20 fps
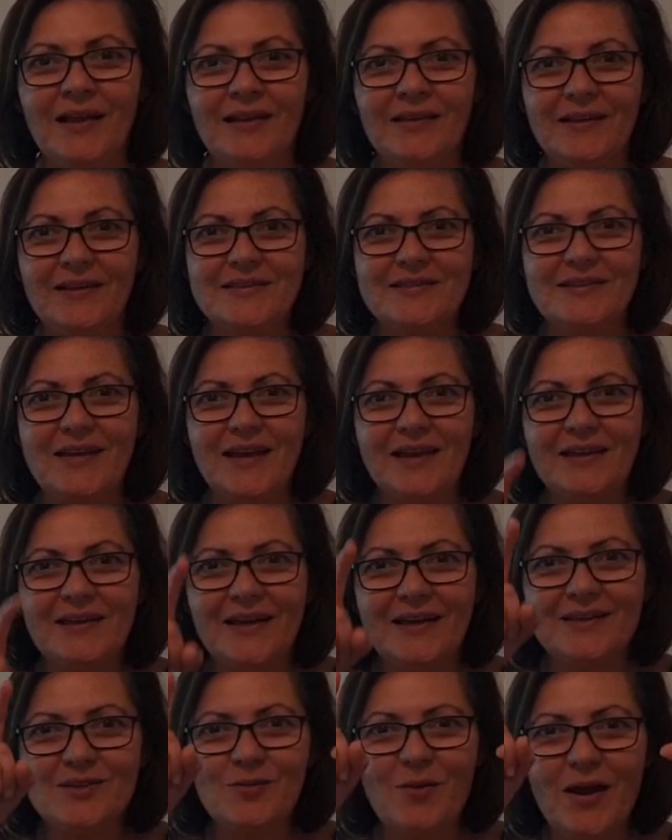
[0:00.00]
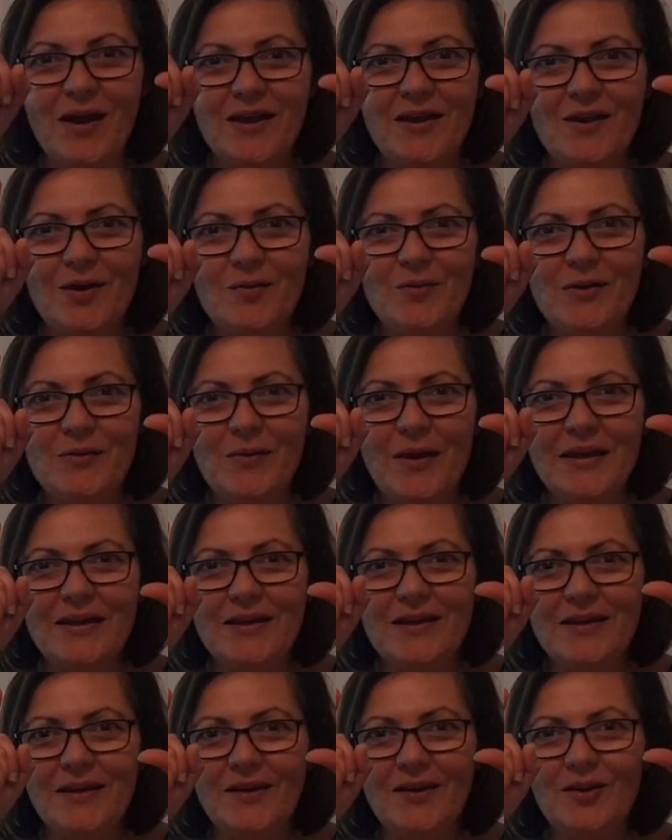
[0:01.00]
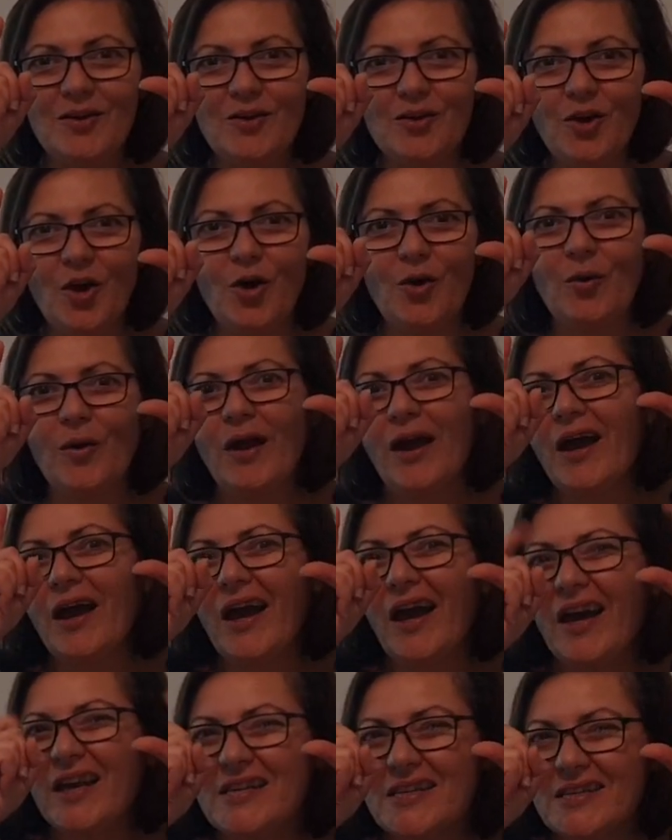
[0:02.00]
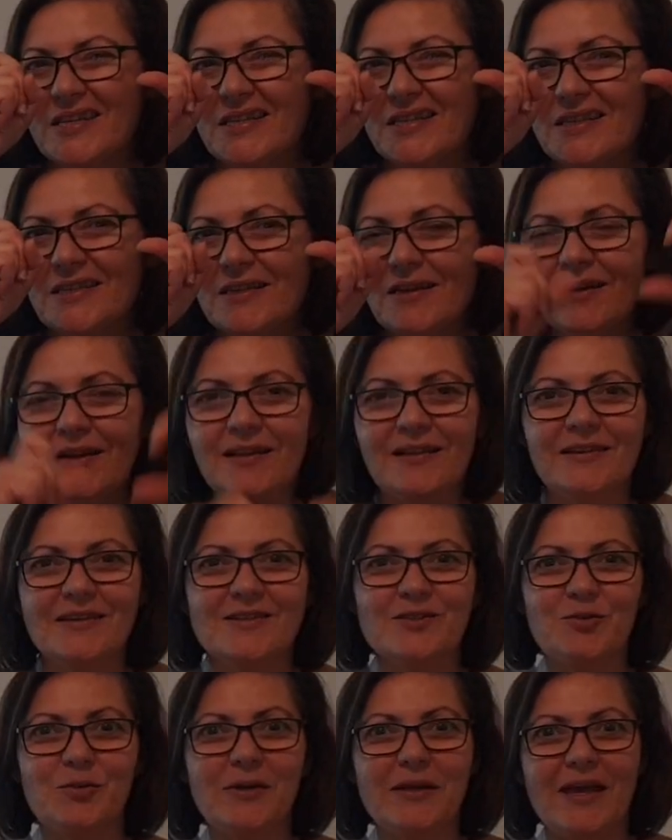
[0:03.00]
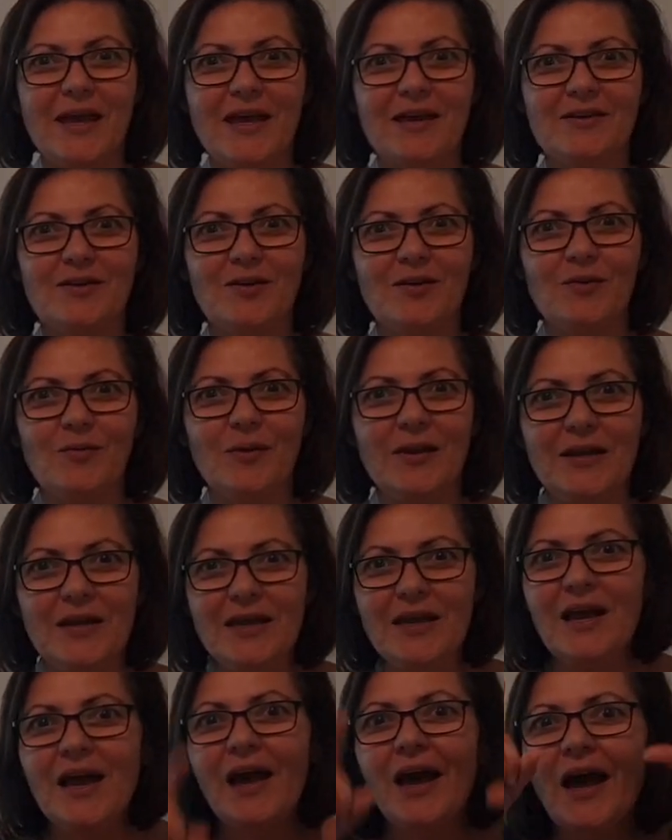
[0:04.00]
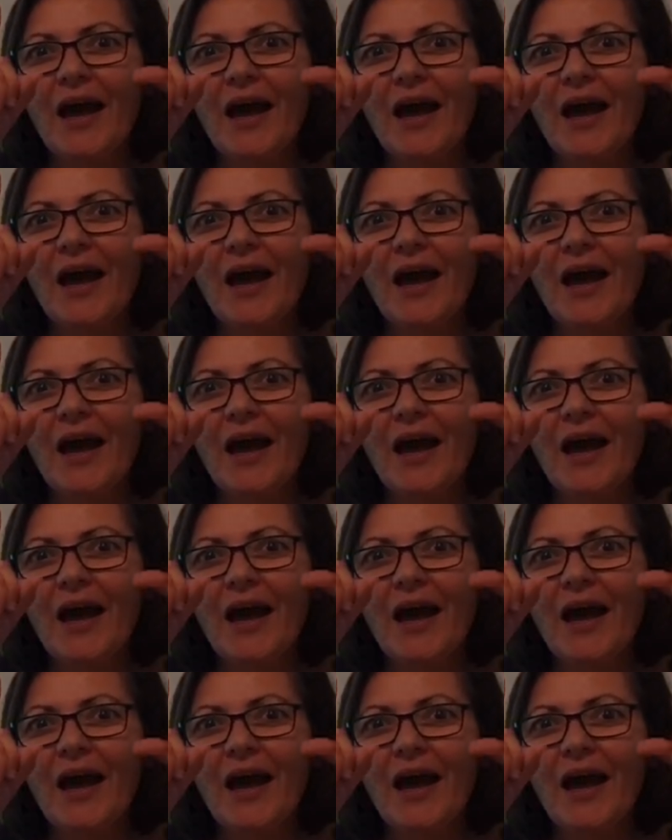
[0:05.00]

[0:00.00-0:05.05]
Let's take an x-ray. Are we ready? Go. Let's do it again. Ready?